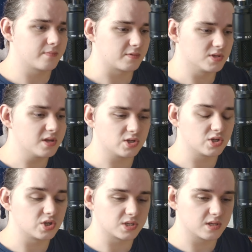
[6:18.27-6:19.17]
well,
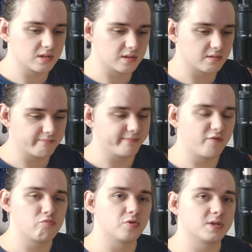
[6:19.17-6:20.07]
literally just the
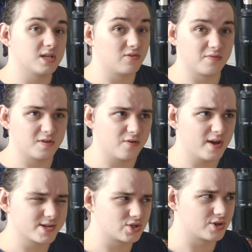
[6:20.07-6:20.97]
motherboard itself with no
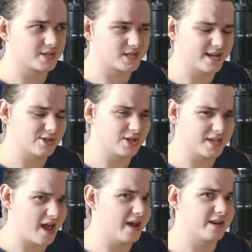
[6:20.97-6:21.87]
extras, is actually
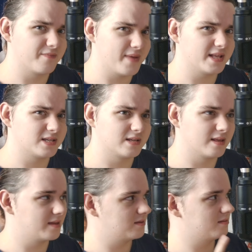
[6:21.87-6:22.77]
kind of better
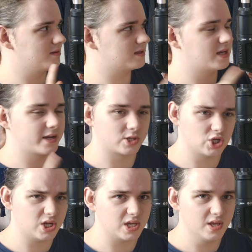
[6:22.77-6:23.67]
than the
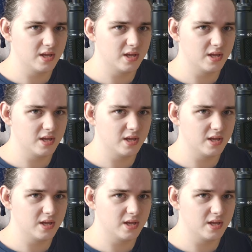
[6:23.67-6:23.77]
Taichi.